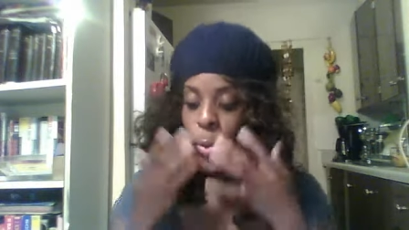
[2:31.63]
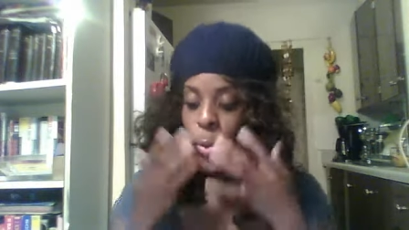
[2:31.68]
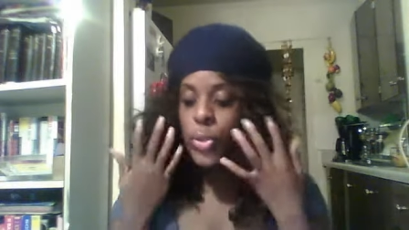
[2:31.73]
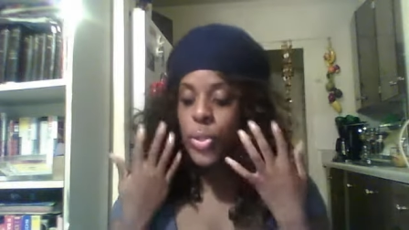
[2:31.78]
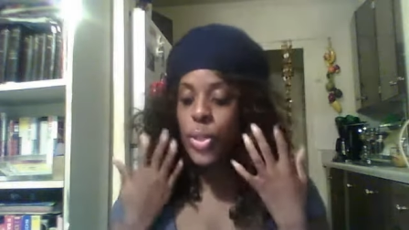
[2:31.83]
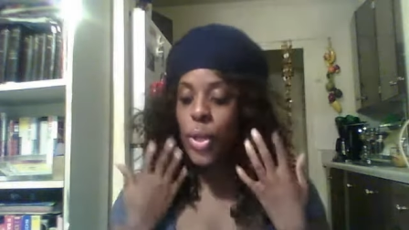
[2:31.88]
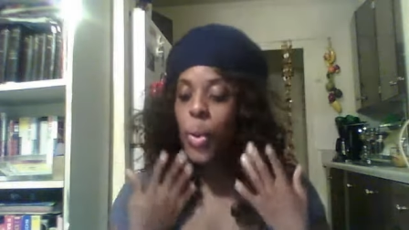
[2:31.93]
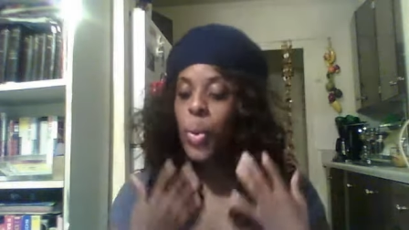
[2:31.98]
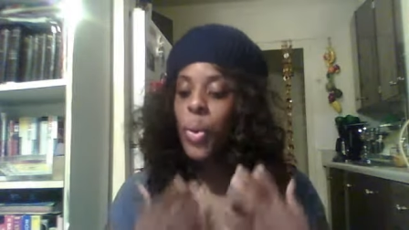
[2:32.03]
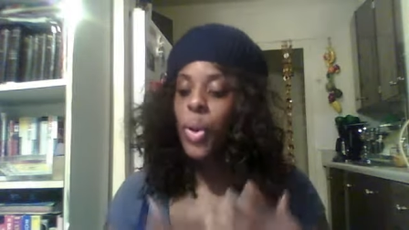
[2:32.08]

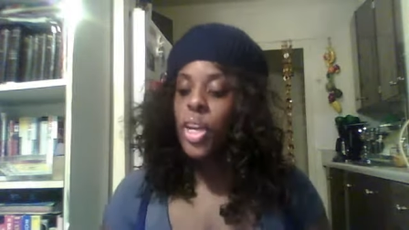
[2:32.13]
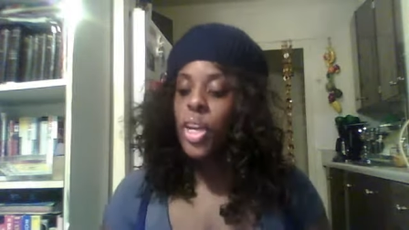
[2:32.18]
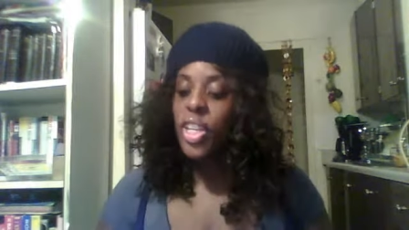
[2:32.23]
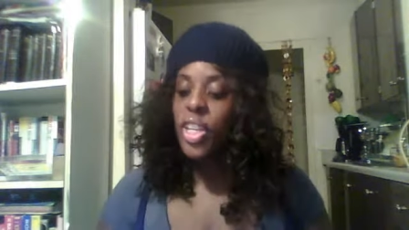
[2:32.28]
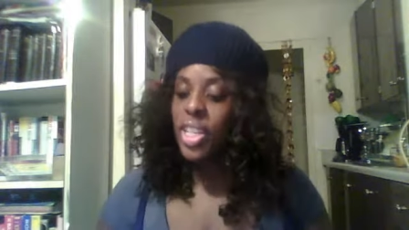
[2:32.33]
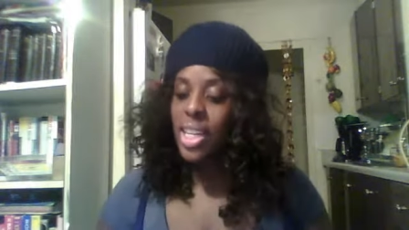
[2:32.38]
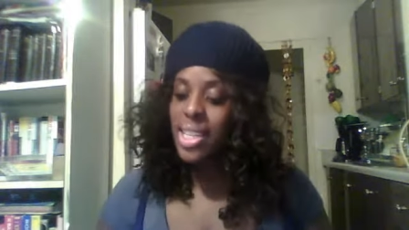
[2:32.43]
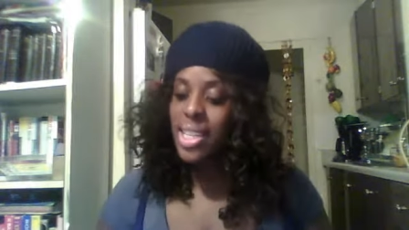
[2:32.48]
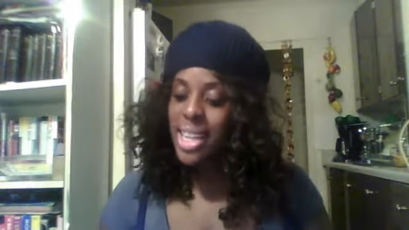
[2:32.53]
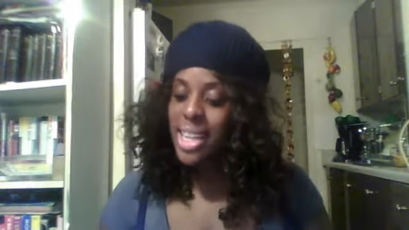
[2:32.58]
So
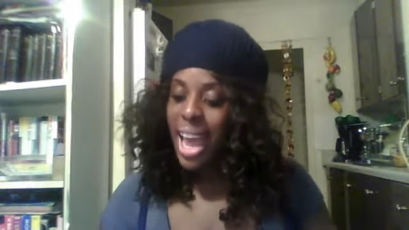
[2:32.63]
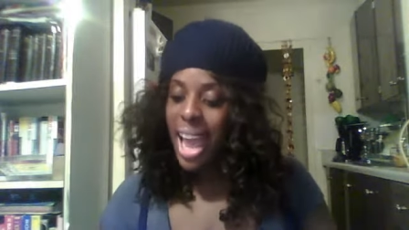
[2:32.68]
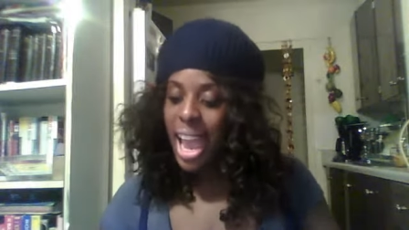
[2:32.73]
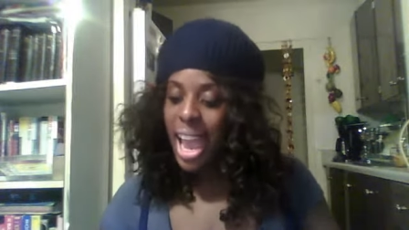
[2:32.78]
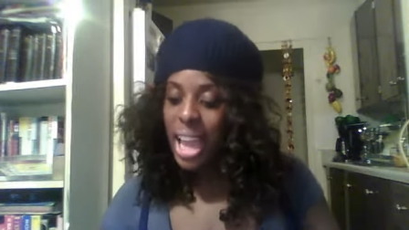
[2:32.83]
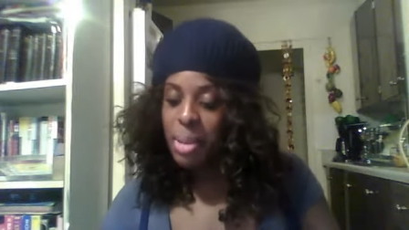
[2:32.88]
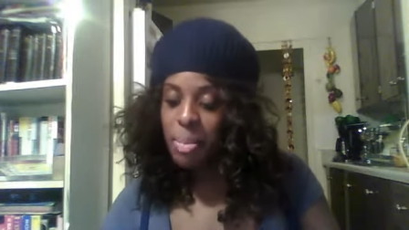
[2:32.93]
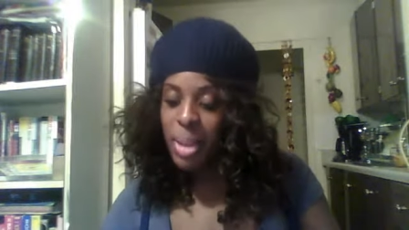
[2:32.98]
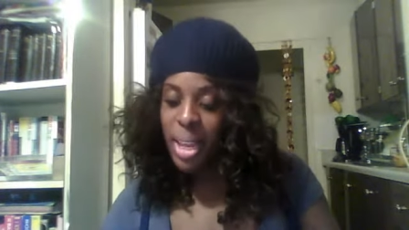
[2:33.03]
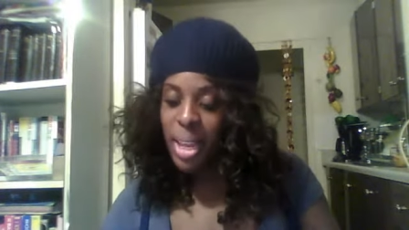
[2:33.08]
she
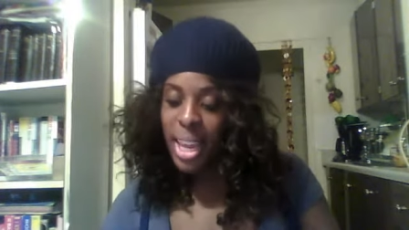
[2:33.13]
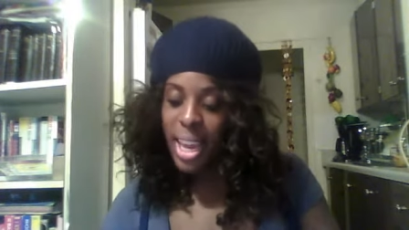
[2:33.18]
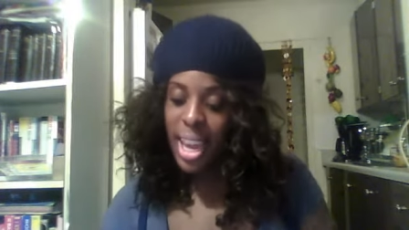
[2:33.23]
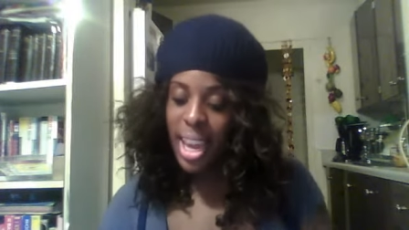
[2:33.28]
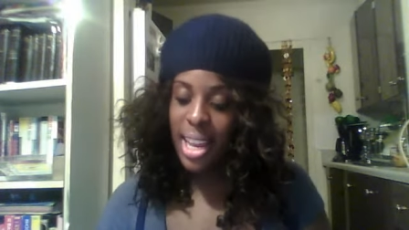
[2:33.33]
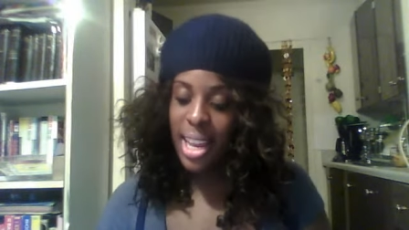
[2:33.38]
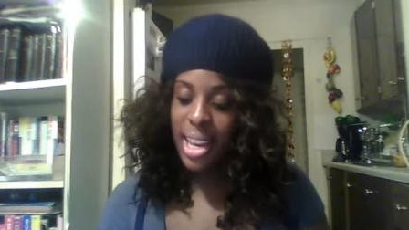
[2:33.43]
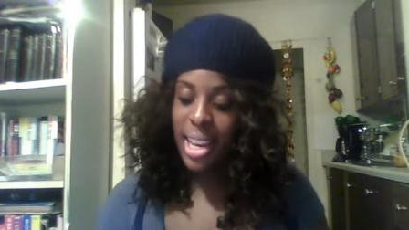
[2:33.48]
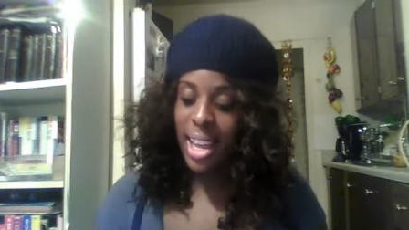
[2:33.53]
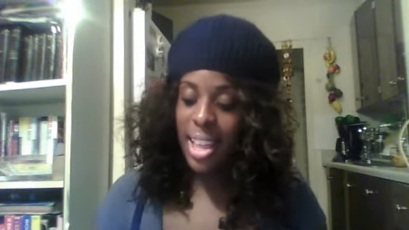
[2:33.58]
tagged me
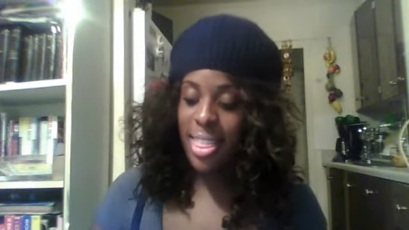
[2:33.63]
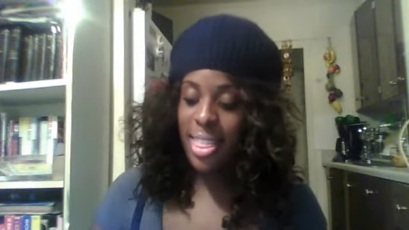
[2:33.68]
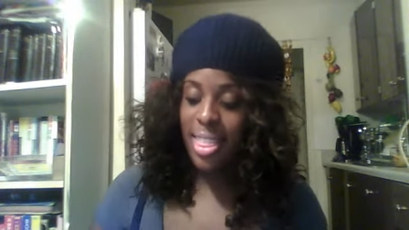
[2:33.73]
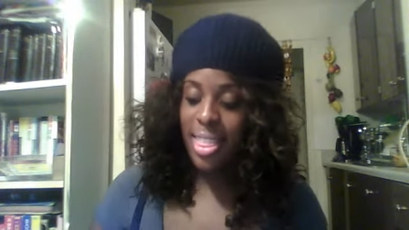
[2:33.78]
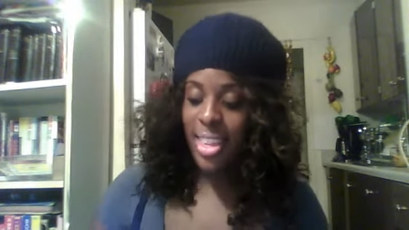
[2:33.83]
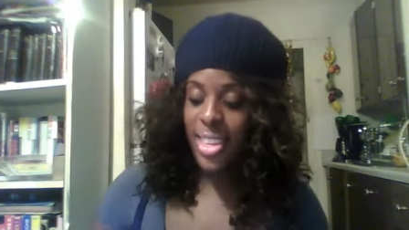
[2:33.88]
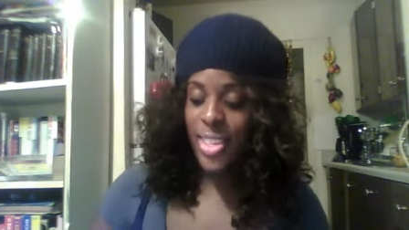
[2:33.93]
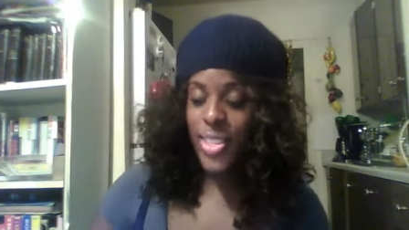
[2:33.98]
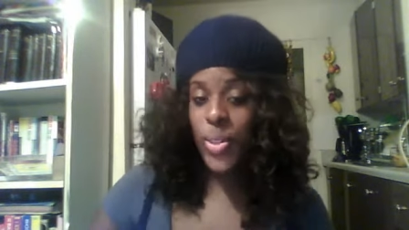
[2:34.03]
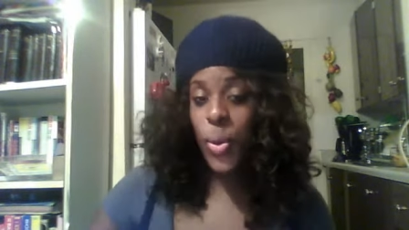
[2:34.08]
in a
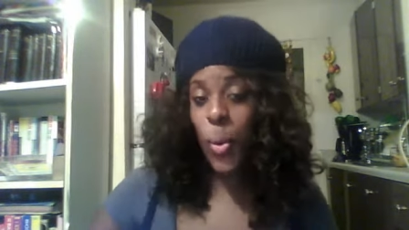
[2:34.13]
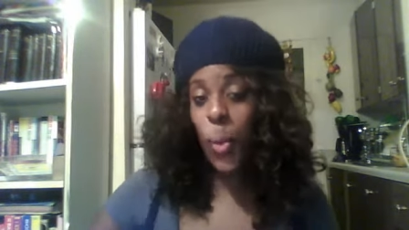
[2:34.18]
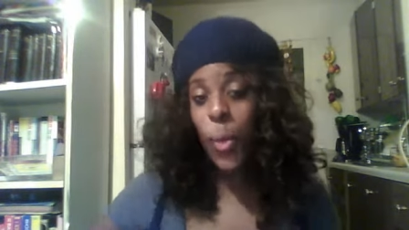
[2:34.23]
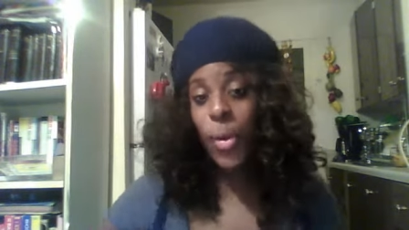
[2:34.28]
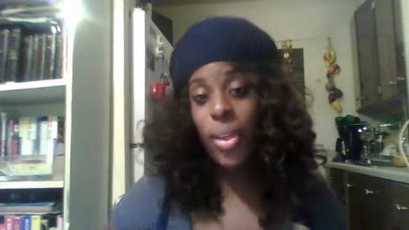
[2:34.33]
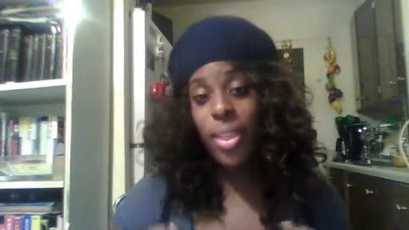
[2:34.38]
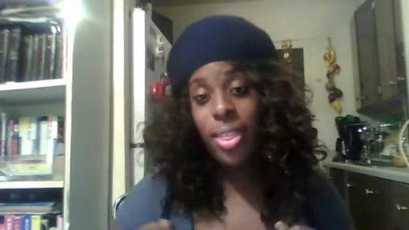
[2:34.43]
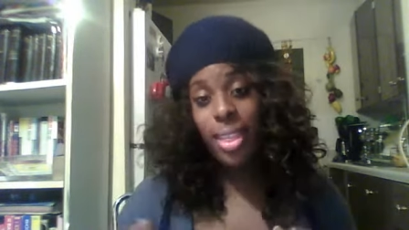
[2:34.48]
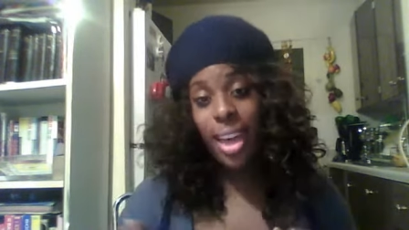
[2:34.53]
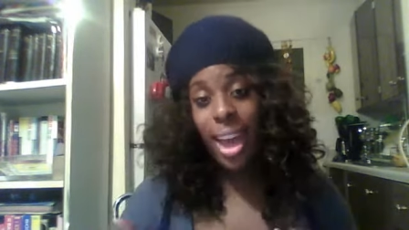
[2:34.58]
this
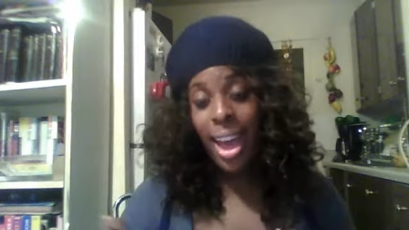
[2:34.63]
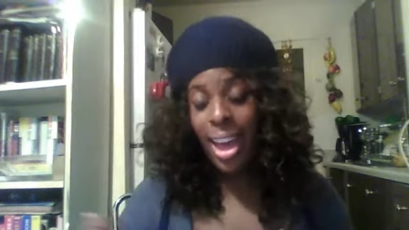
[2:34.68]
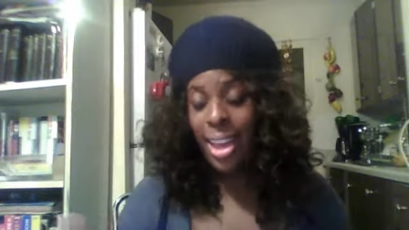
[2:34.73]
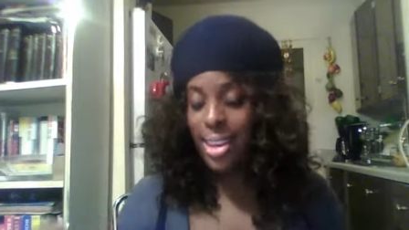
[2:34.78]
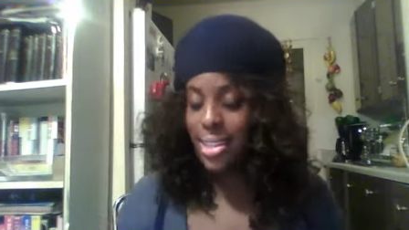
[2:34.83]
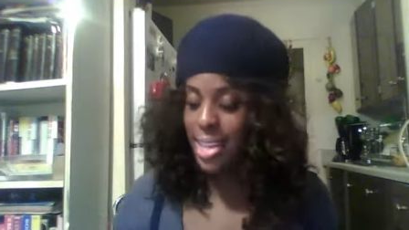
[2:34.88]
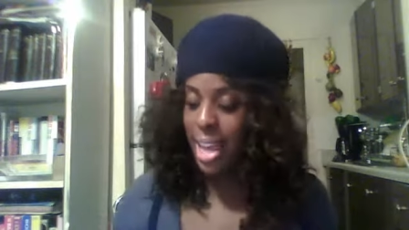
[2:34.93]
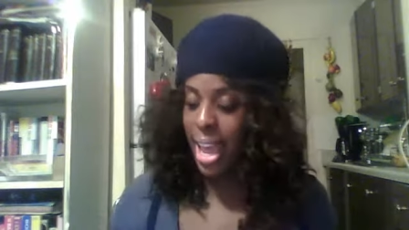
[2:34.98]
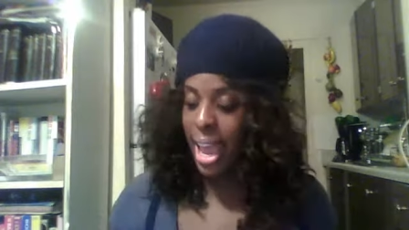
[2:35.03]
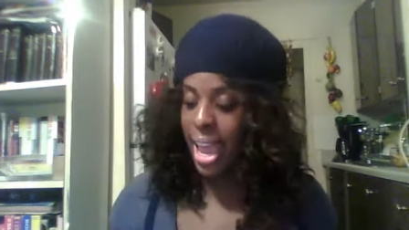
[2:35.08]
or
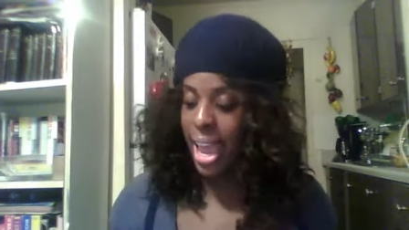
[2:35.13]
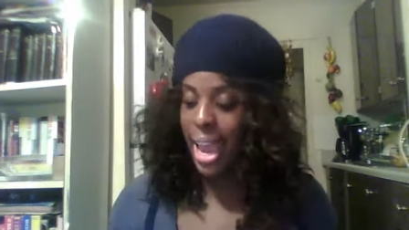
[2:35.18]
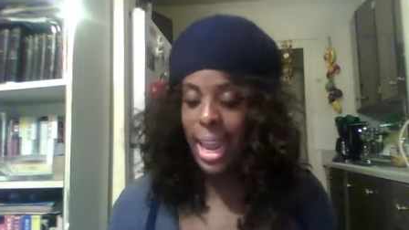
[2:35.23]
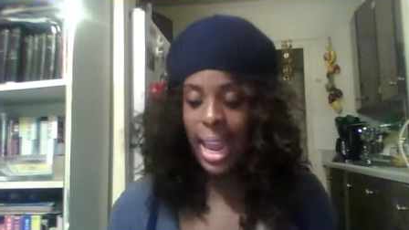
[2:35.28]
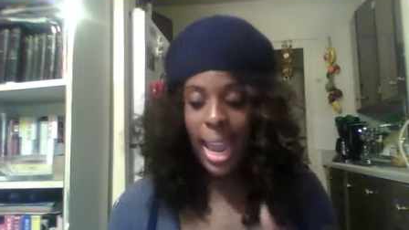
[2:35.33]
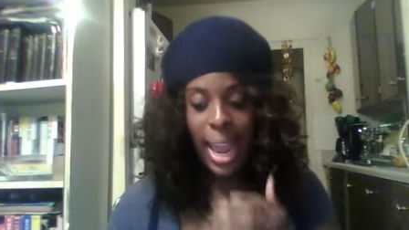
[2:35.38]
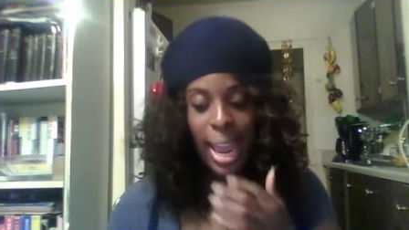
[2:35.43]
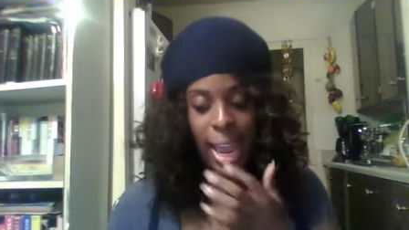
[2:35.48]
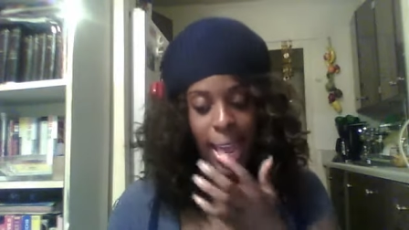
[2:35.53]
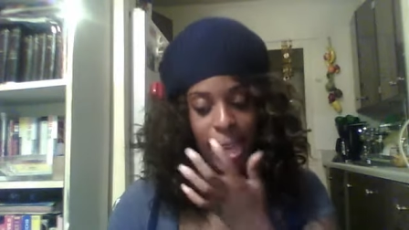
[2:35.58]
that
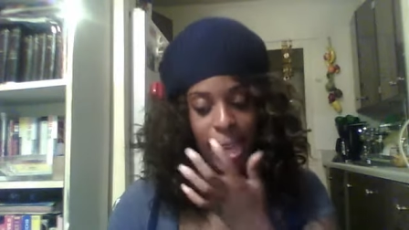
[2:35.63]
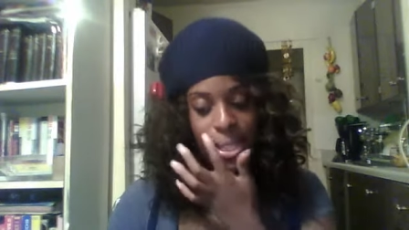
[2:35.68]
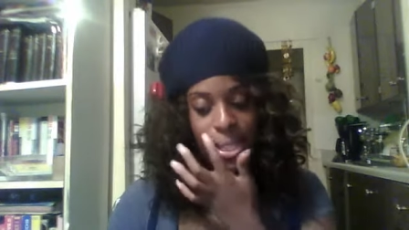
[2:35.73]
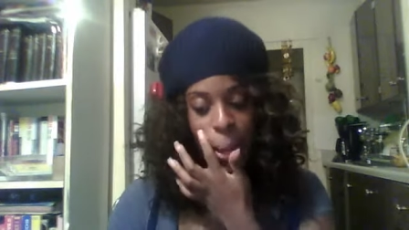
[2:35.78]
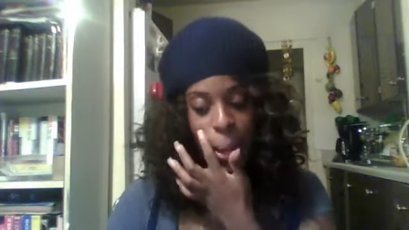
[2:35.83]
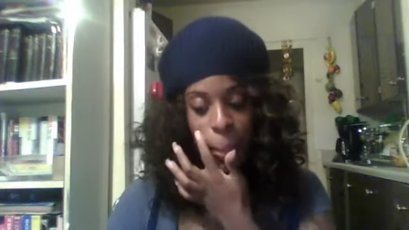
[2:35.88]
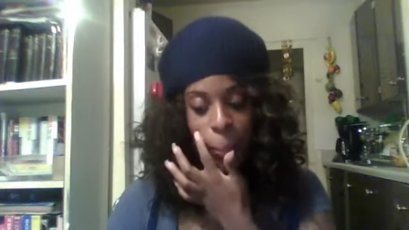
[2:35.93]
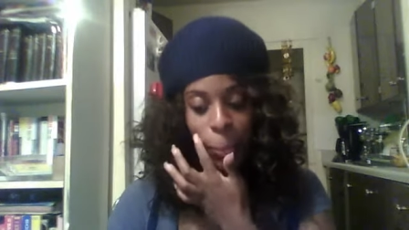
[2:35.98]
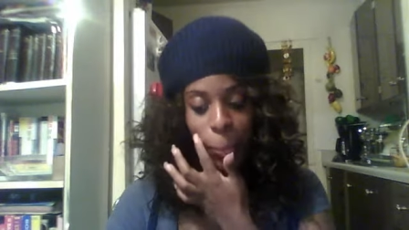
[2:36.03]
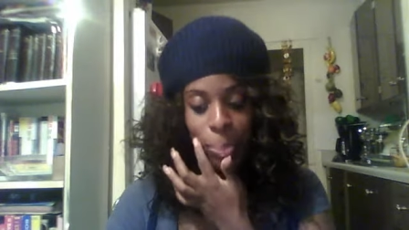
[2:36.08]
tag, and
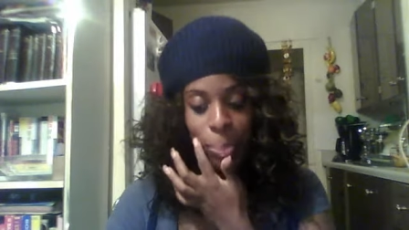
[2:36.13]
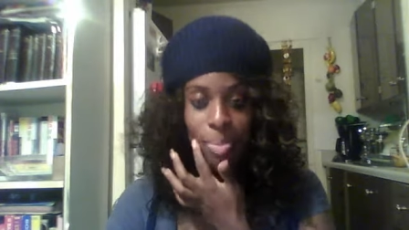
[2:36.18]
um,